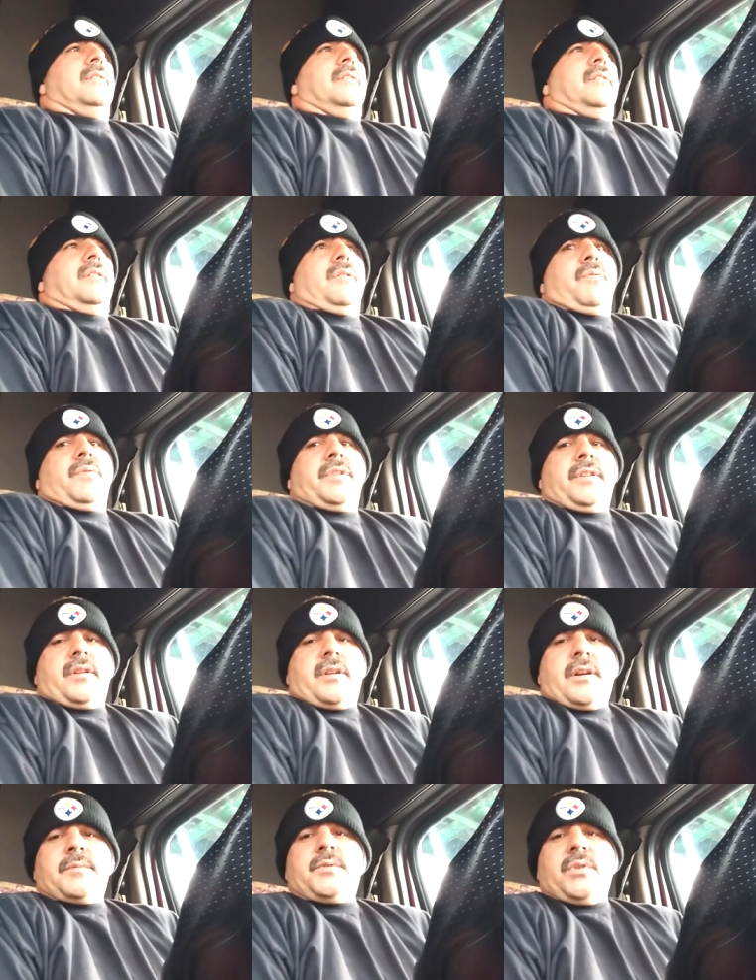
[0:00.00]
you know, when
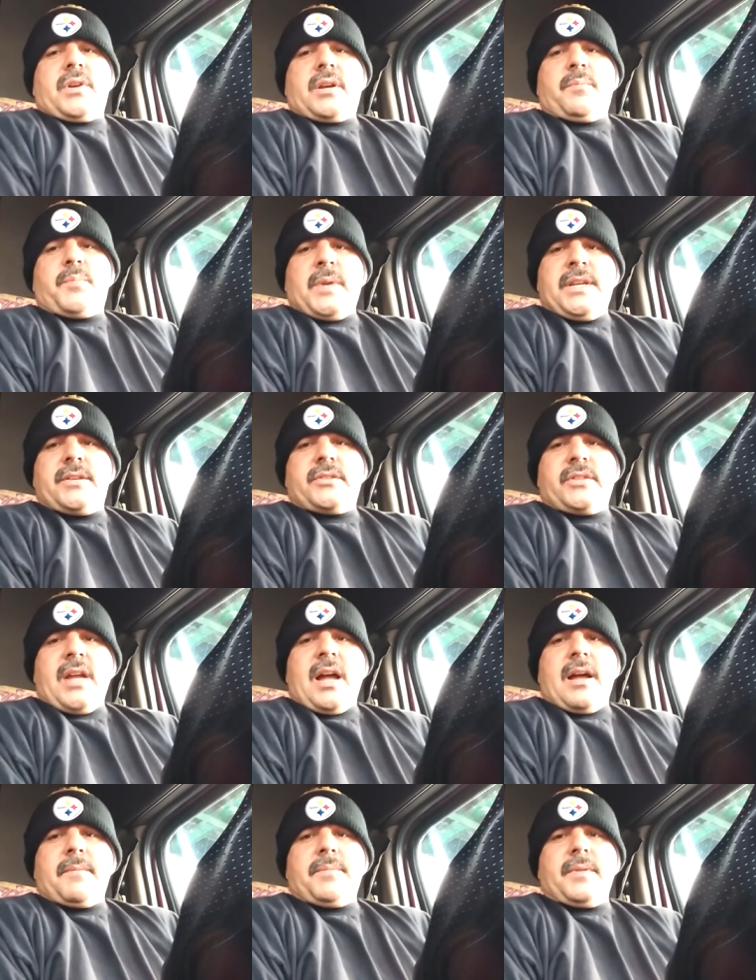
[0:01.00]
you come to a complete
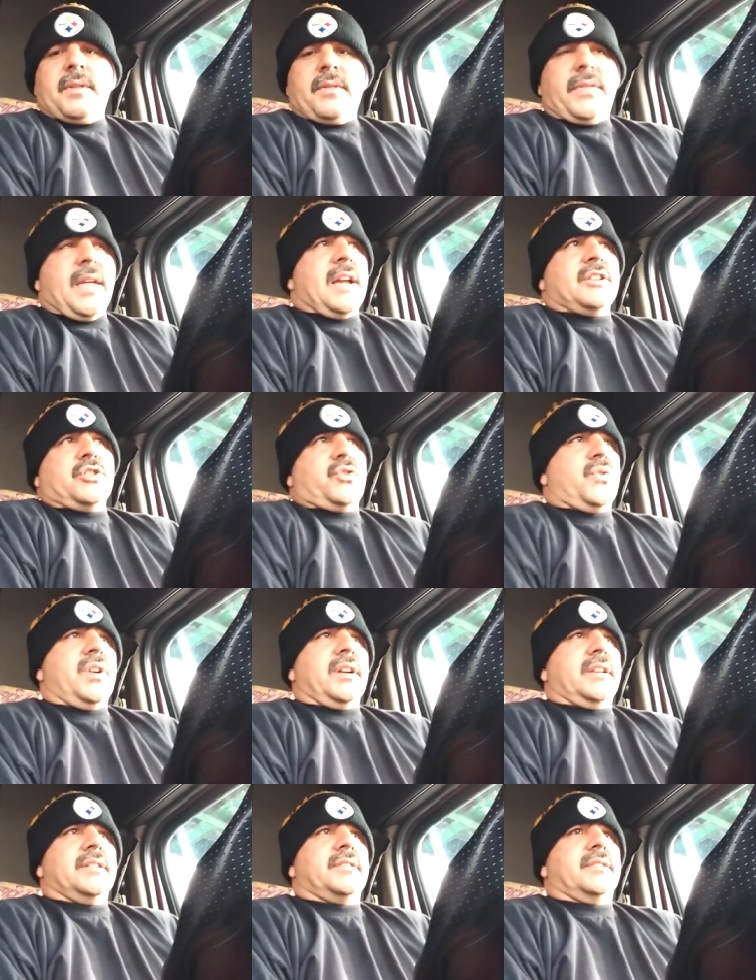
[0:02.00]
stop, that
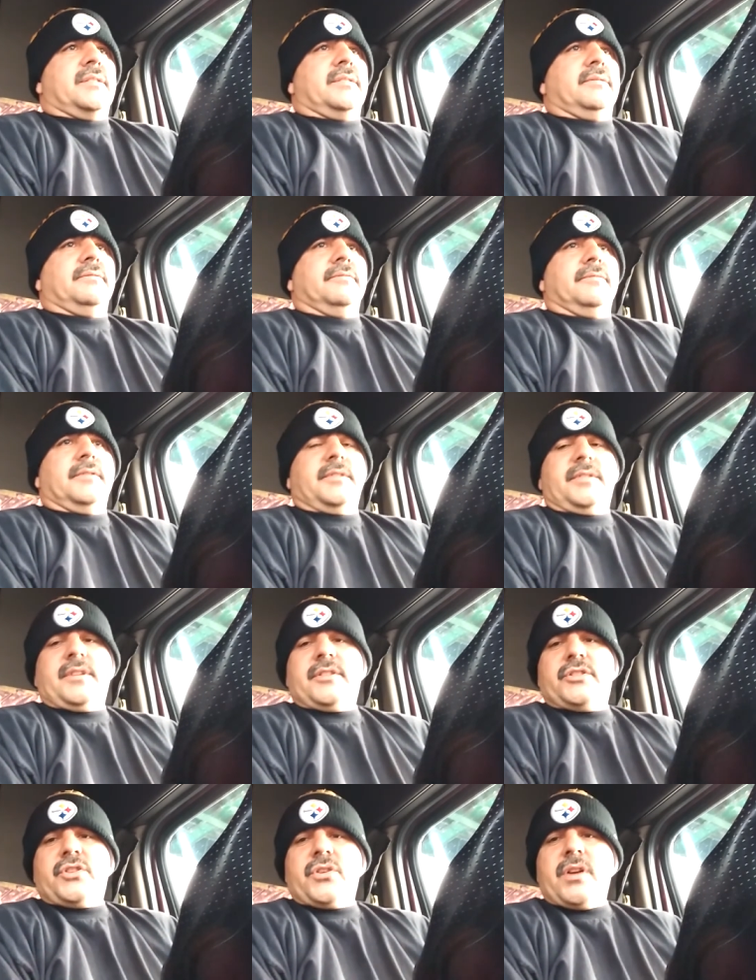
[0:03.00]
truck is
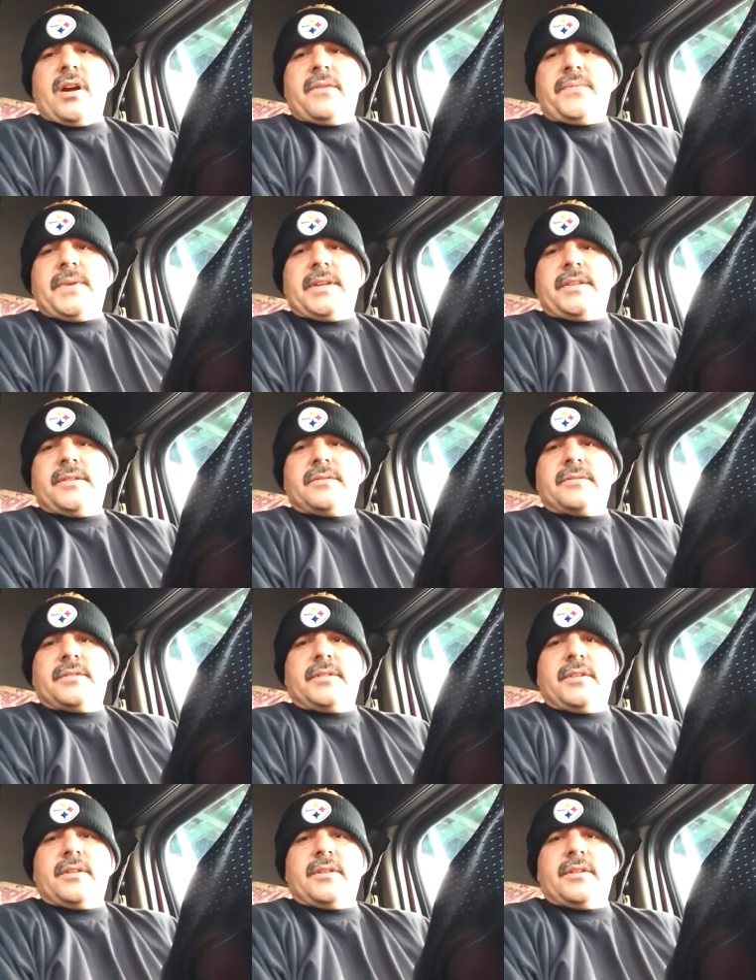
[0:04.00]
gonna turn off on you.